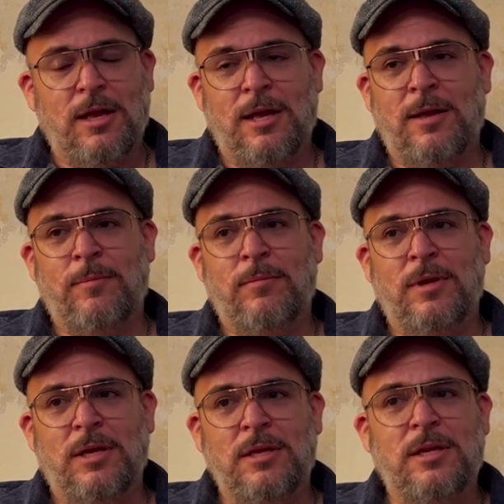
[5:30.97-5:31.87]

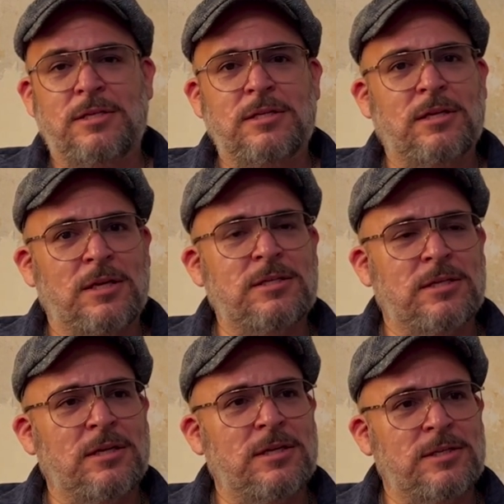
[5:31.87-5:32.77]

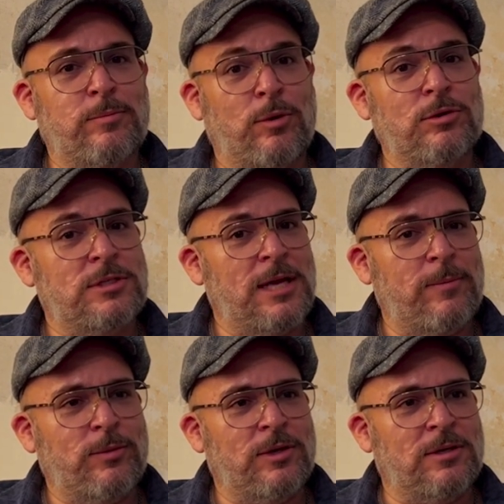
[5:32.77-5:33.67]
is a bold
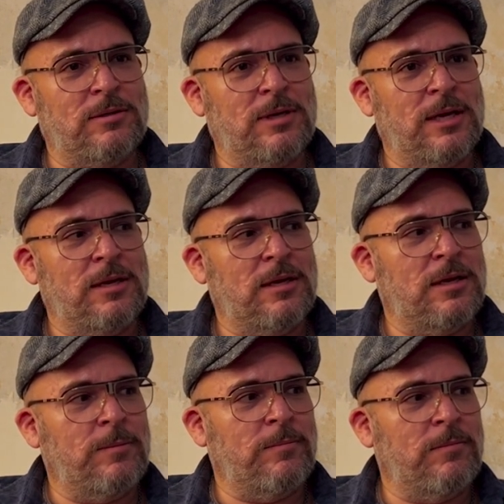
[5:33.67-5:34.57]
step, you know.
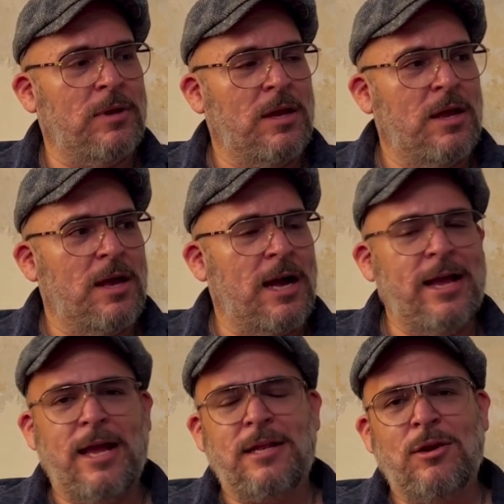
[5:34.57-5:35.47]
And I
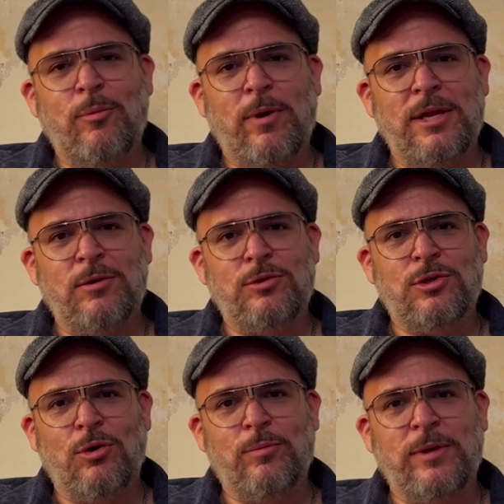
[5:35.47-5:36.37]
had nobody who
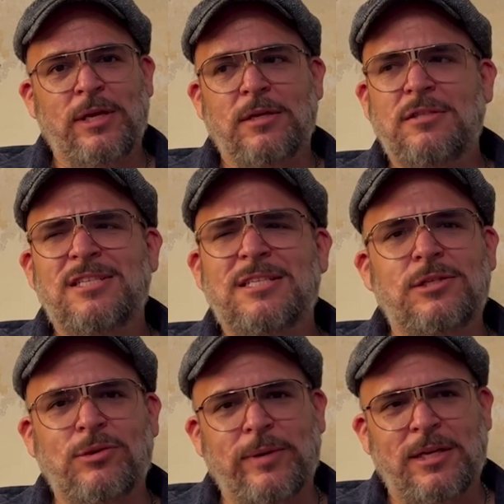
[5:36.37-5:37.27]
told me, just
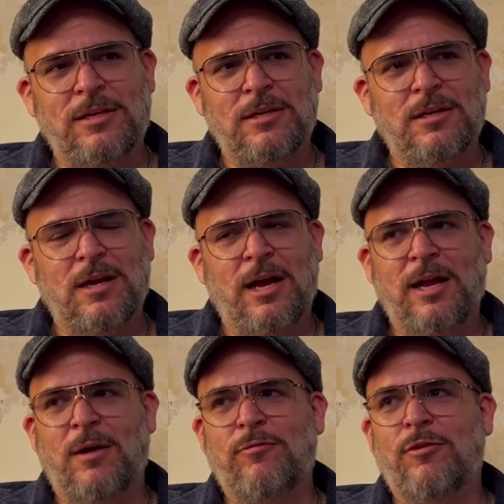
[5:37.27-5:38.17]
do it. I
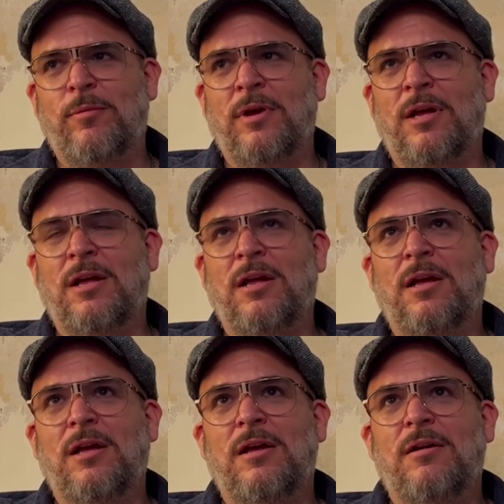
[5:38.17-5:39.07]
come from a
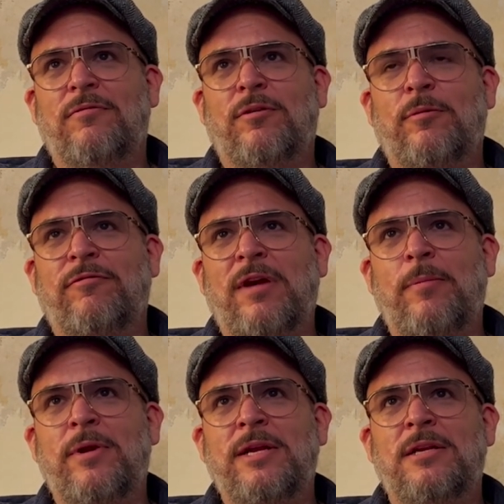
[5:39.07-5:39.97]

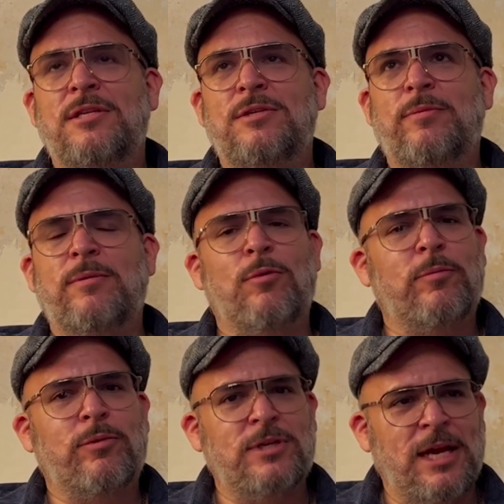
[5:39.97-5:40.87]
family that is a bit more
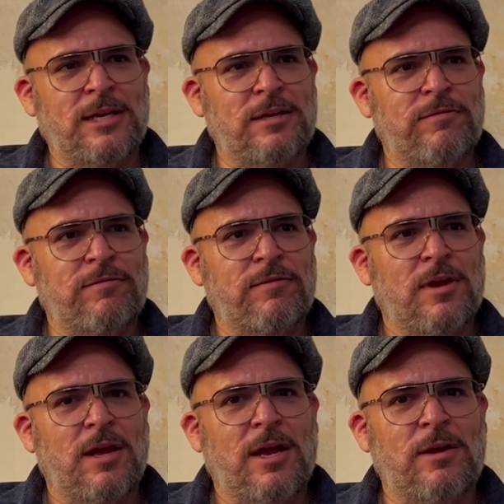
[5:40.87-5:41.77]
protective.
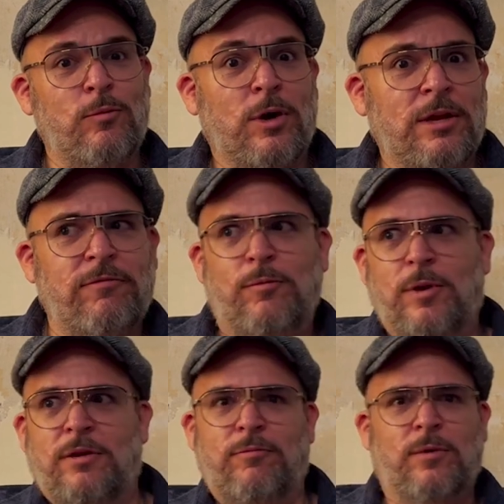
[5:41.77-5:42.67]
And what if,
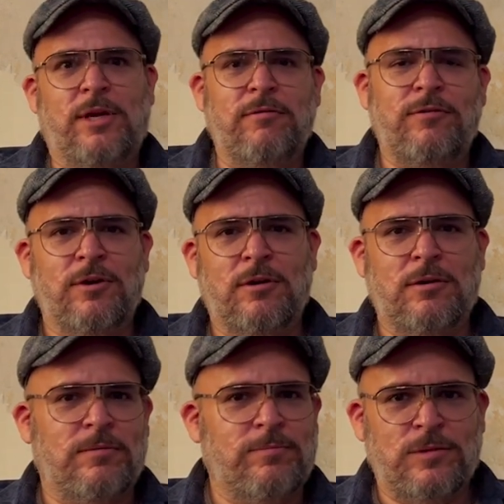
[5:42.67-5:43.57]
you
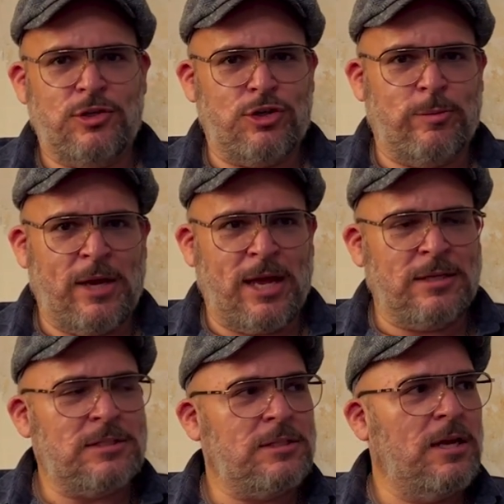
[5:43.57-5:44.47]
know, the German
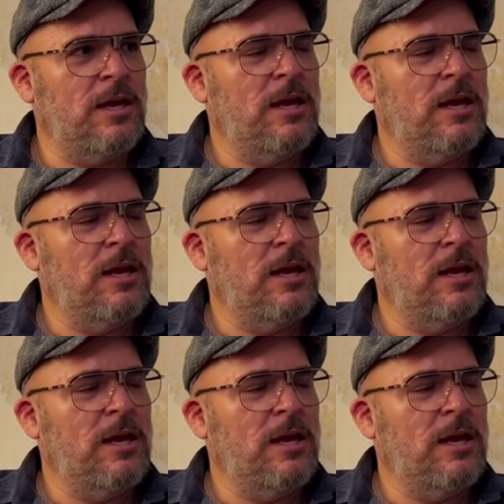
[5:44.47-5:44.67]
angst.